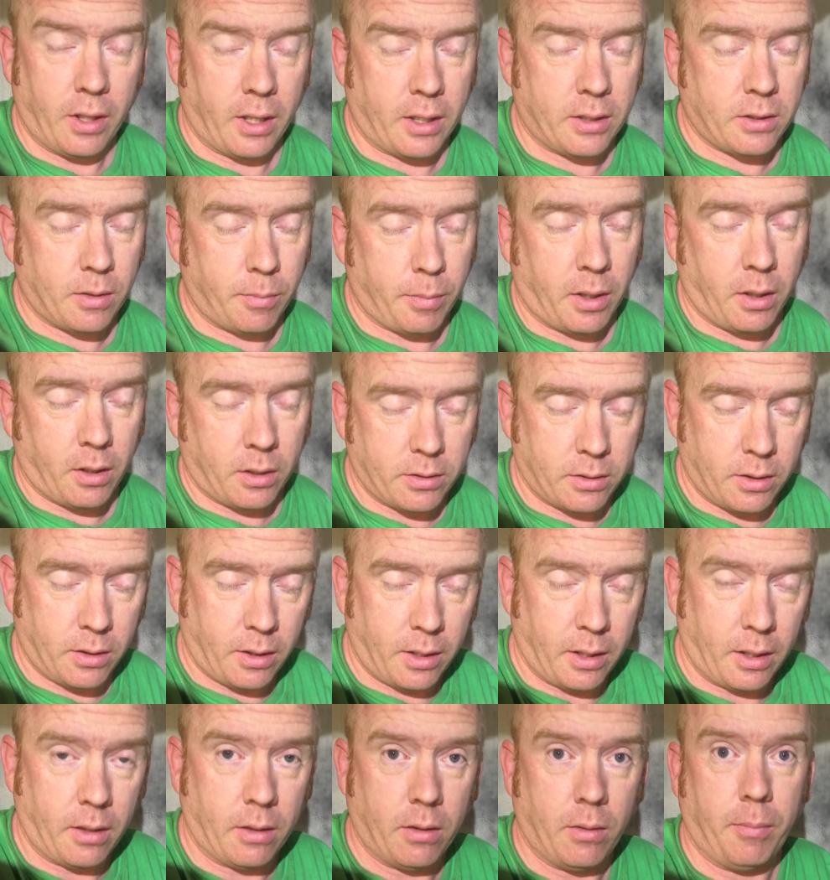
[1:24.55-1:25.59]
That's the bastard
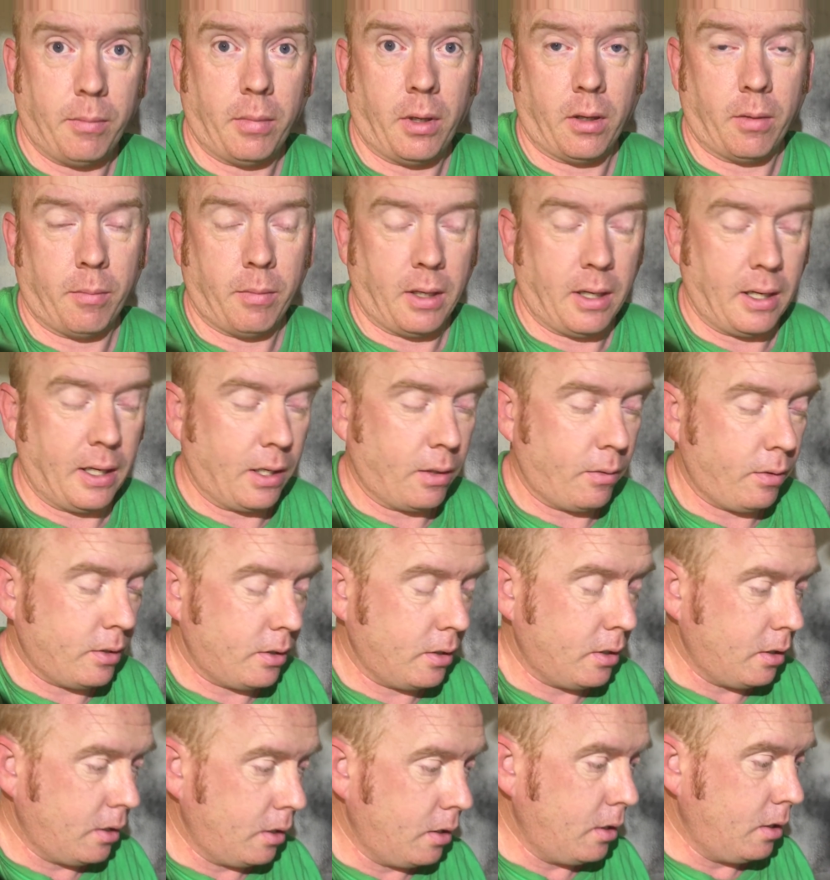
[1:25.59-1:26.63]
thing, pardon my language,